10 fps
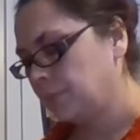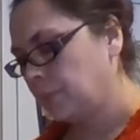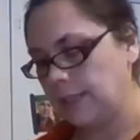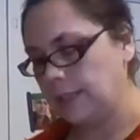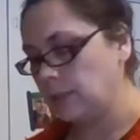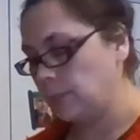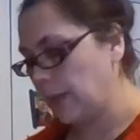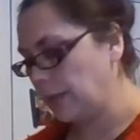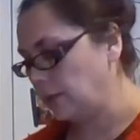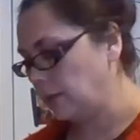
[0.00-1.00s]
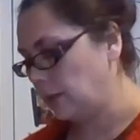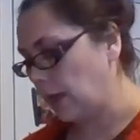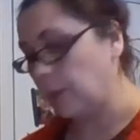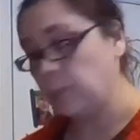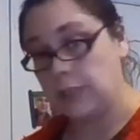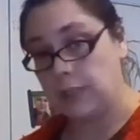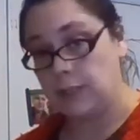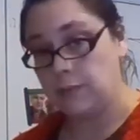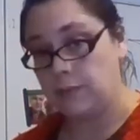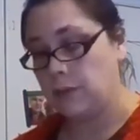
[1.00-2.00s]
It is best, I
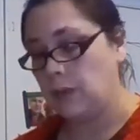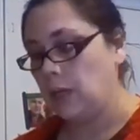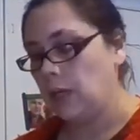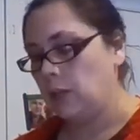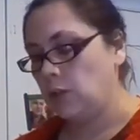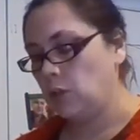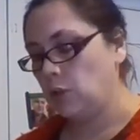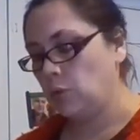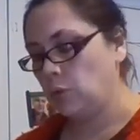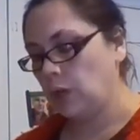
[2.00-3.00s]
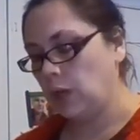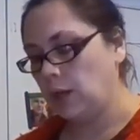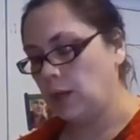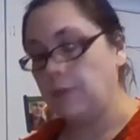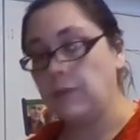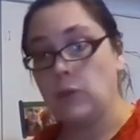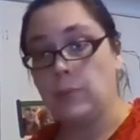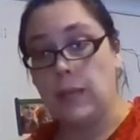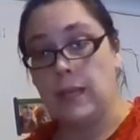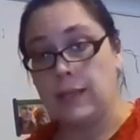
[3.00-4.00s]
believe, to, if you're
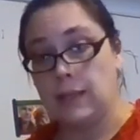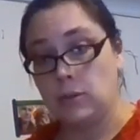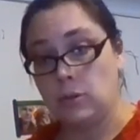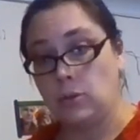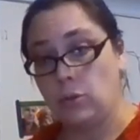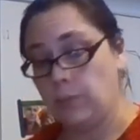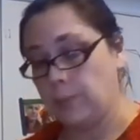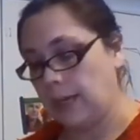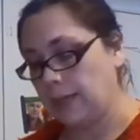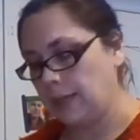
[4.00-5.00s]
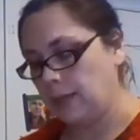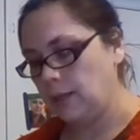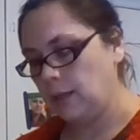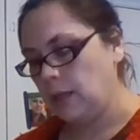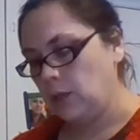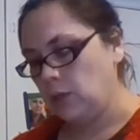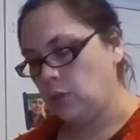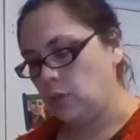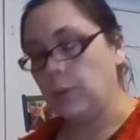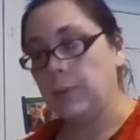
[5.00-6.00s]
applying it to your body,
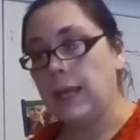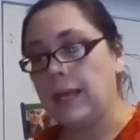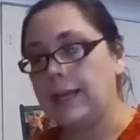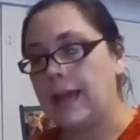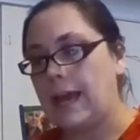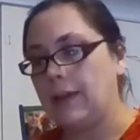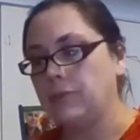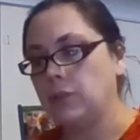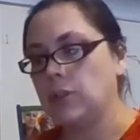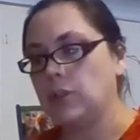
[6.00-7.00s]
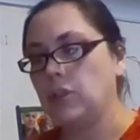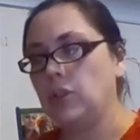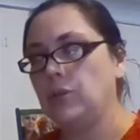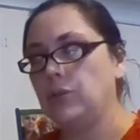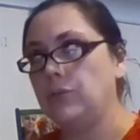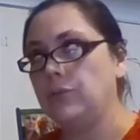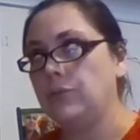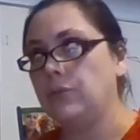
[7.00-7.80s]
to apply it after you've